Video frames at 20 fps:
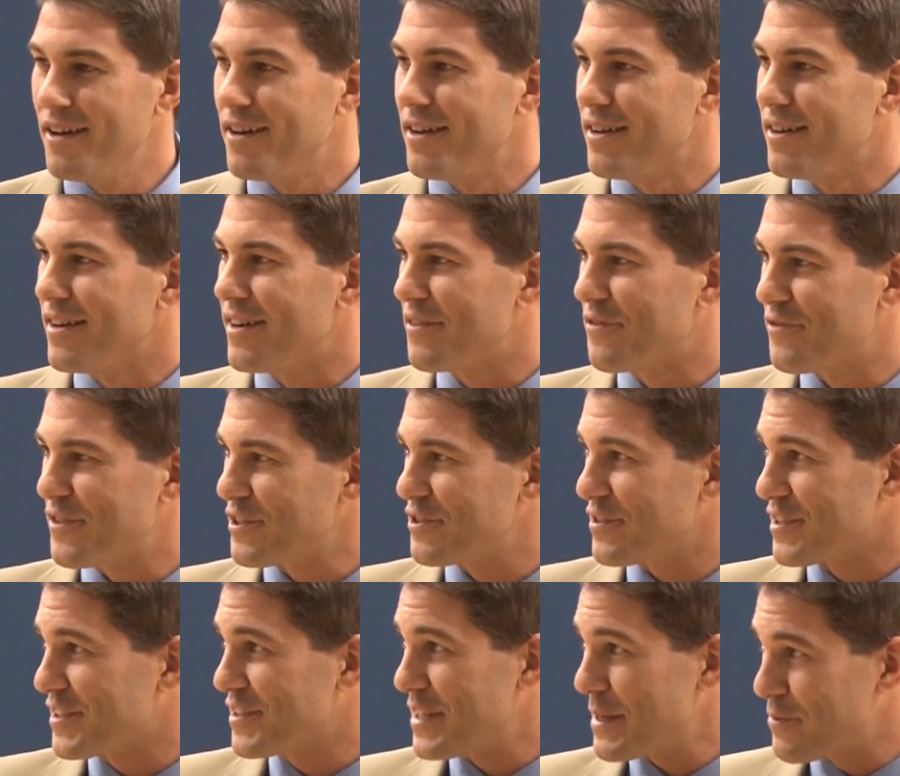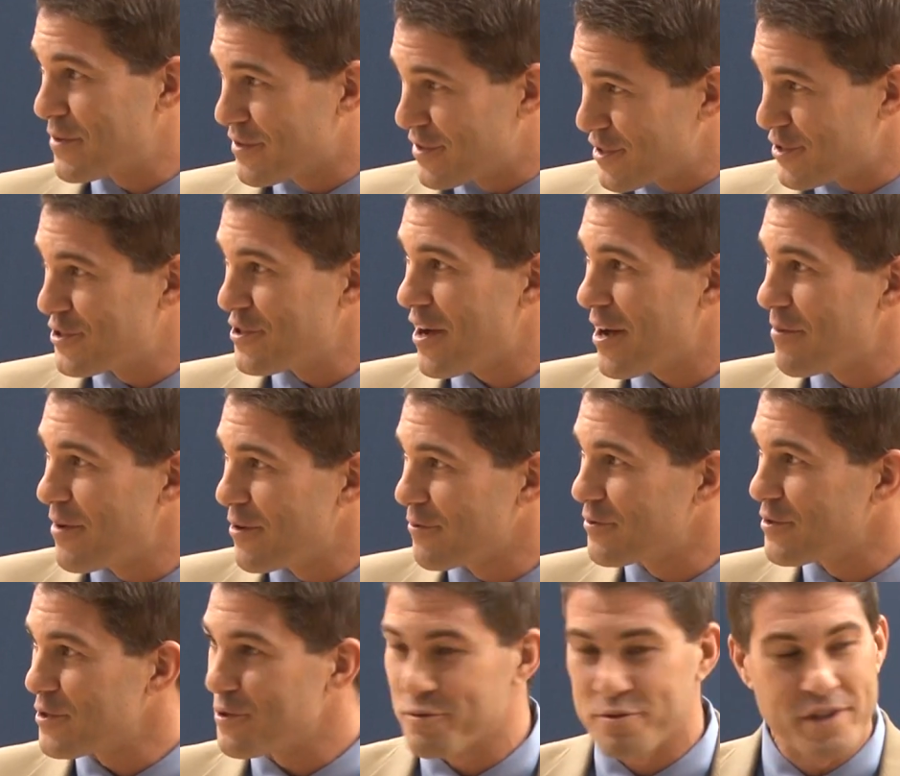Officially accepted this job
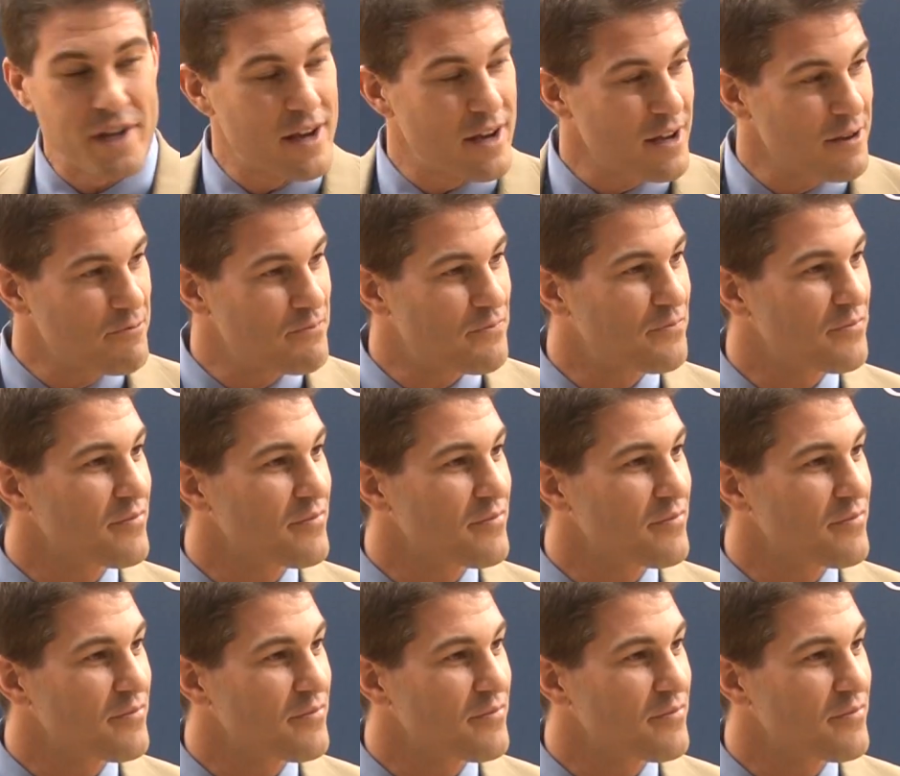on Tuesday.